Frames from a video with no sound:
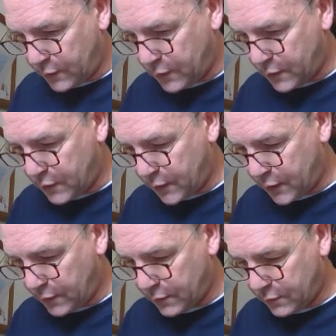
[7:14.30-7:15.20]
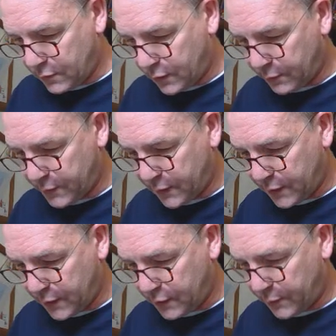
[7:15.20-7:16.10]
10 times 10 to the
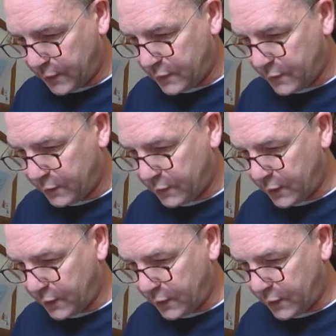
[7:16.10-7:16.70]
minus 3,